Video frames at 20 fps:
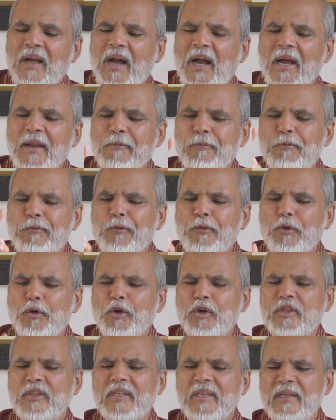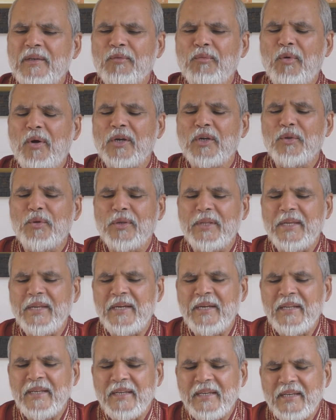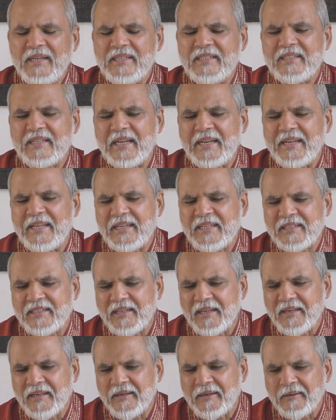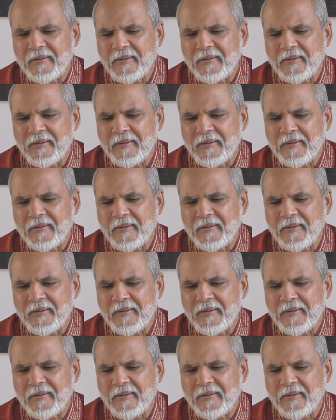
And fourth thing what you need is connection.